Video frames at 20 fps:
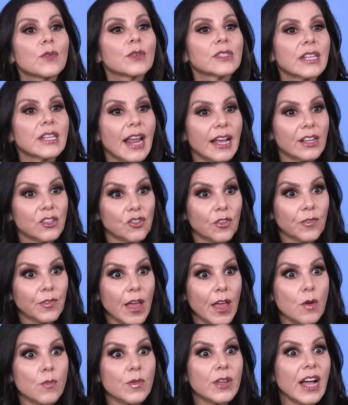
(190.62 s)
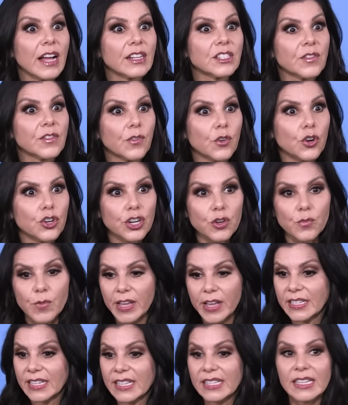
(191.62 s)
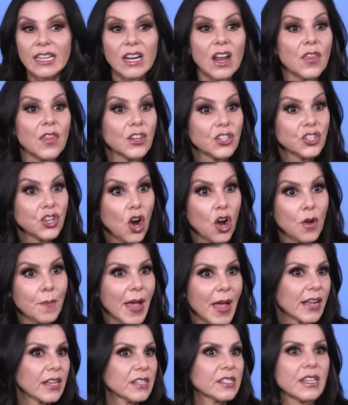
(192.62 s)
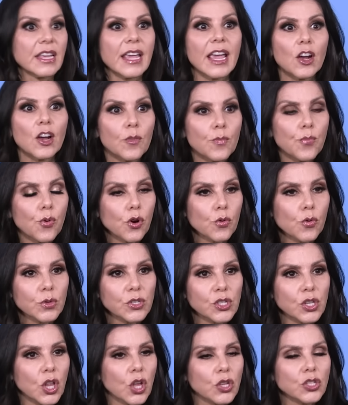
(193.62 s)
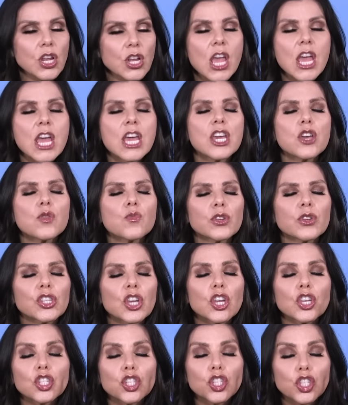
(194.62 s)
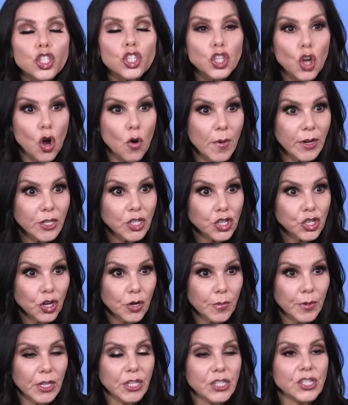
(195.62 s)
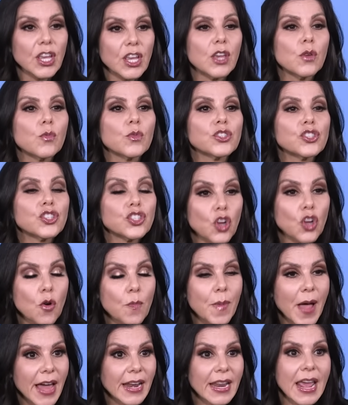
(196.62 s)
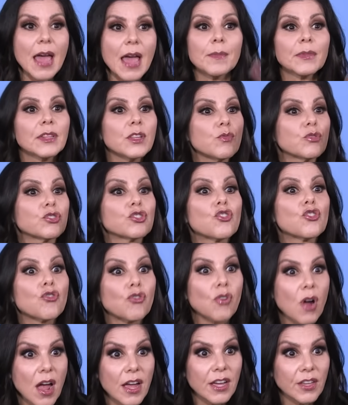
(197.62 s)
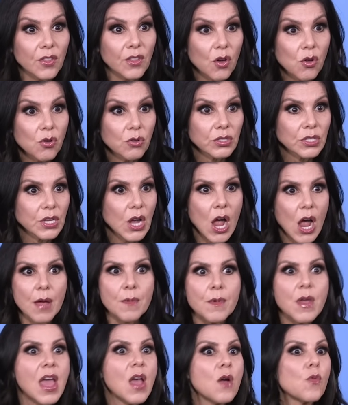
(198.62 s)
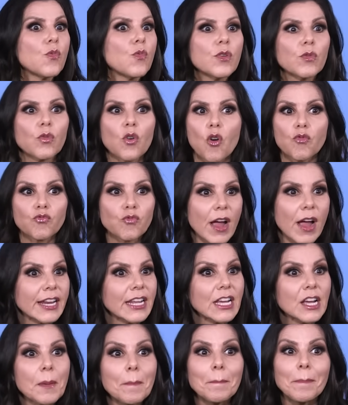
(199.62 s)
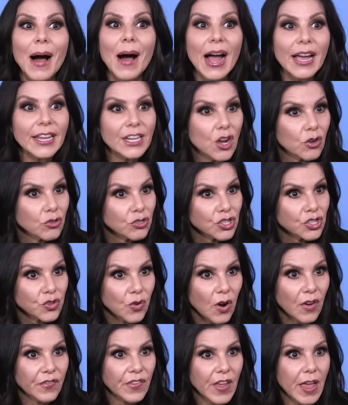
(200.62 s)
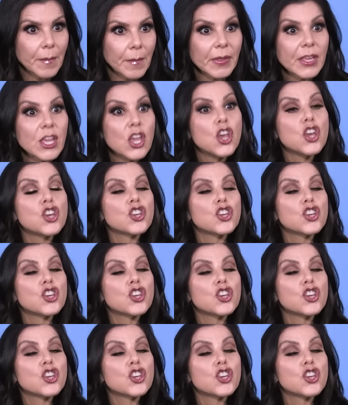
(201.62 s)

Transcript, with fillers: It was an extra flight. We got diverted. We had to sit on the tarmac because the airport was closed. It was so much turbulence. It was so bad. Emily was crying the whole time. We were all writing goodbye notes to our family.